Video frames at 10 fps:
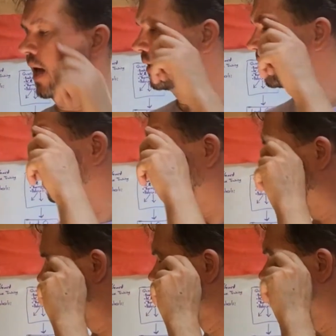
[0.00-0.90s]
And
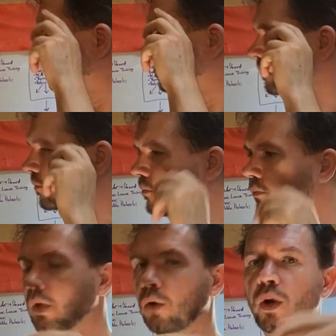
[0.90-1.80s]
so
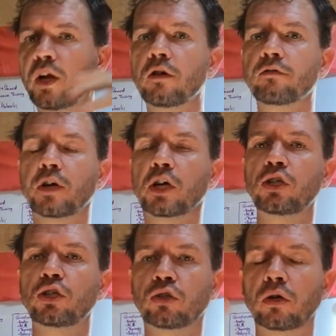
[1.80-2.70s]
we look for
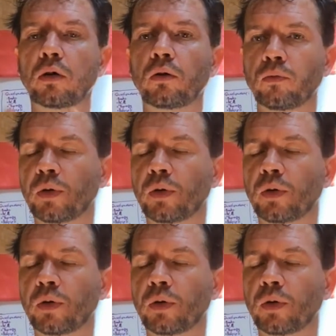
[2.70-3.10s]
control.